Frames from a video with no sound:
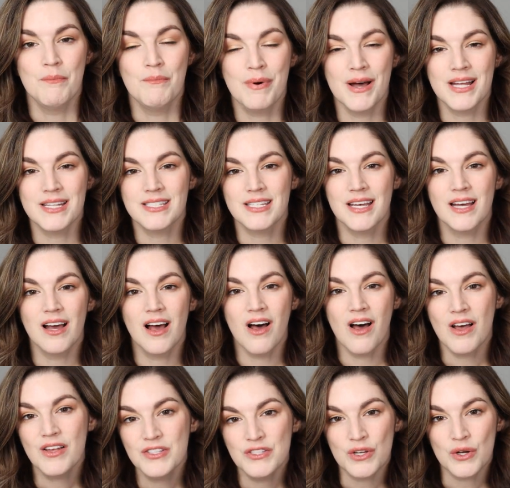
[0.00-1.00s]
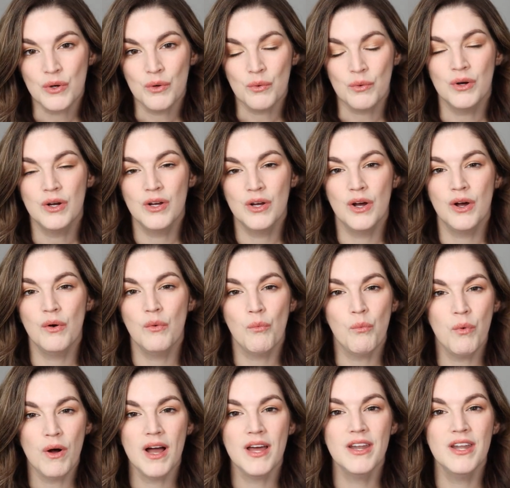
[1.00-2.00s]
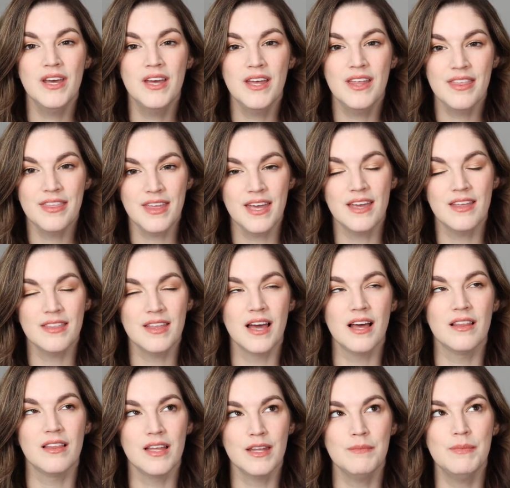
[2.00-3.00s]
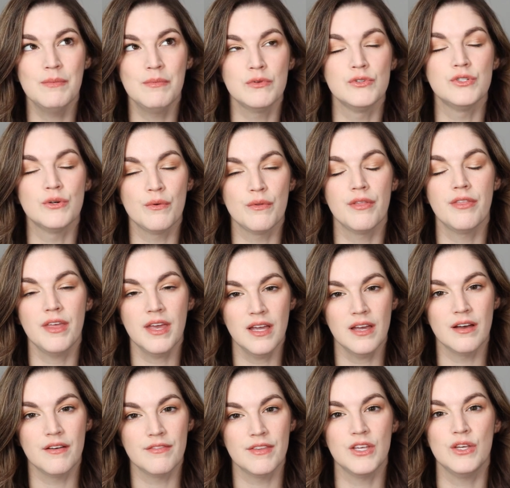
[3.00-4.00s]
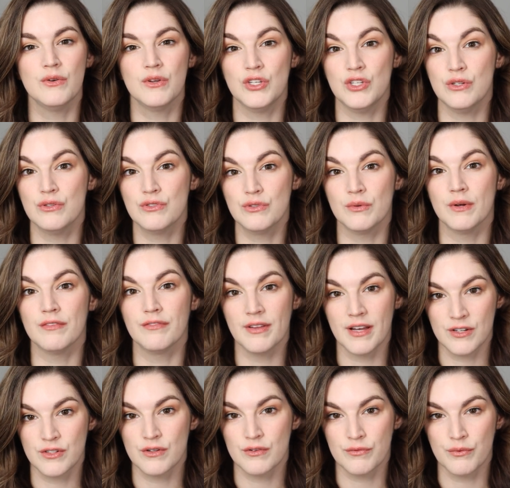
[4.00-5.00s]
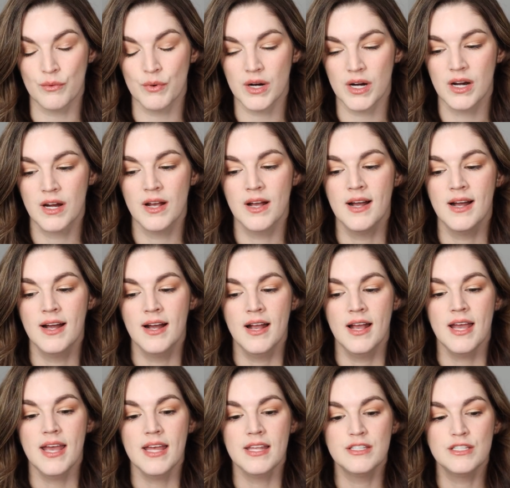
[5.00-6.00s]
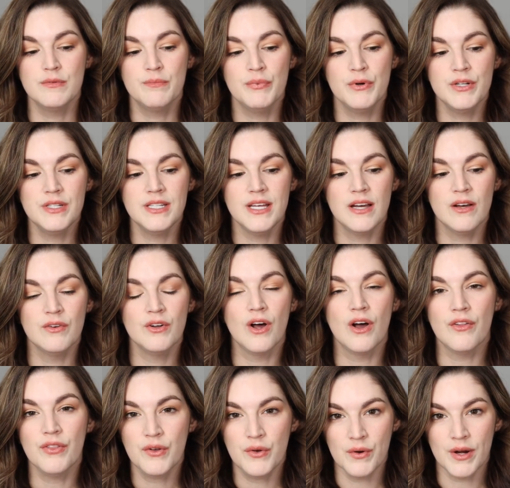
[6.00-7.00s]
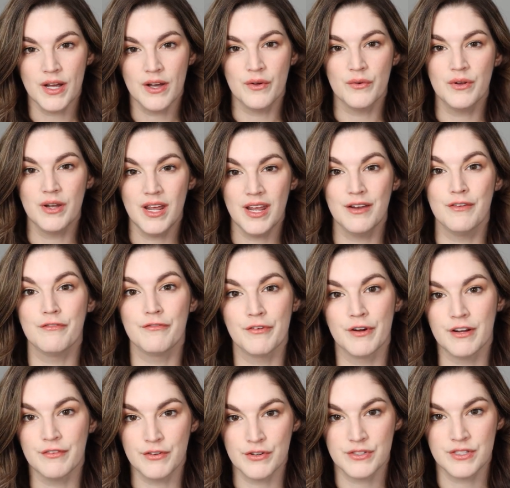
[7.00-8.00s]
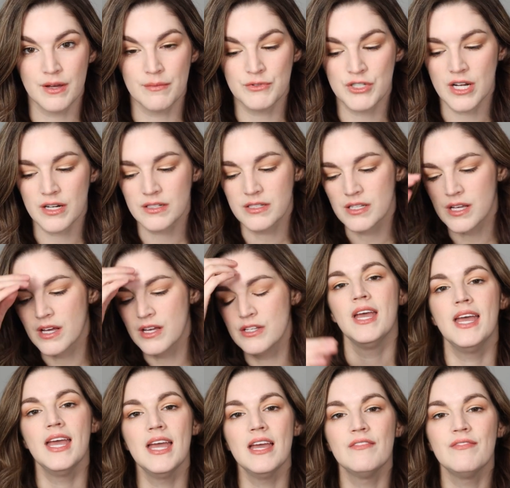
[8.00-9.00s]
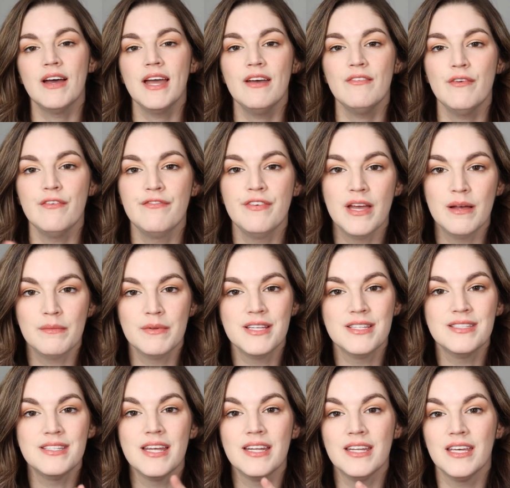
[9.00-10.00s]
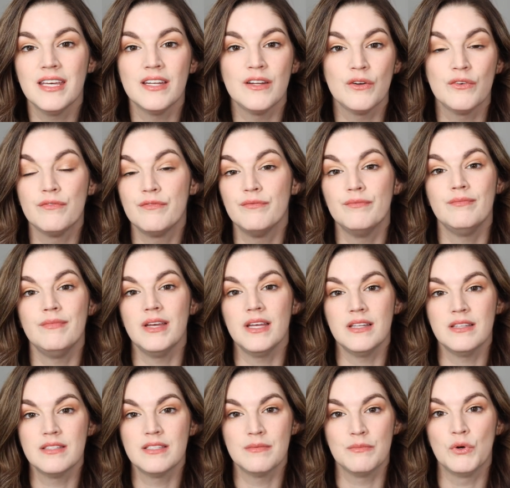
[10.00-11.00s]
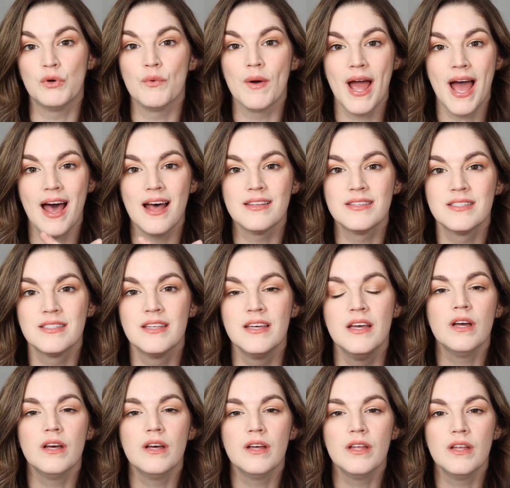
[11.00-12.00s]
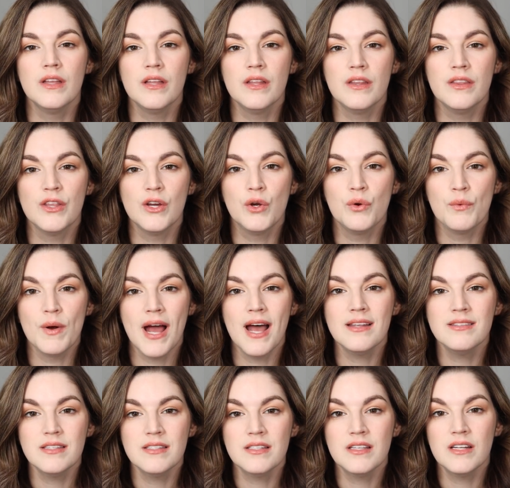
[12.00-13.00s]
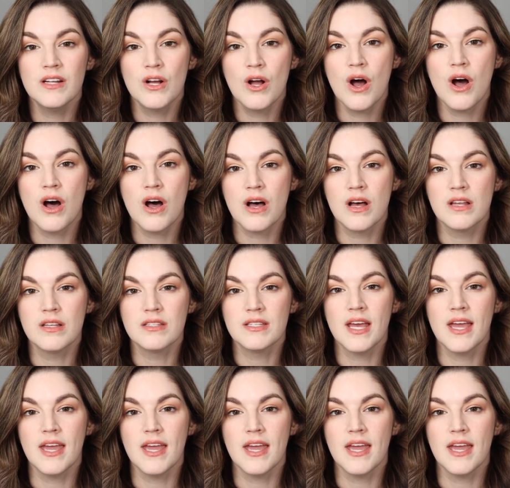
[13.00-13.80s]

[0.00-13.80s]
but also one thing that a lot of people don't think of that you can use your reflector for is to put down on the ground in front of your subject. If I have a family standing in, a, in some grass, the grass is gonna cause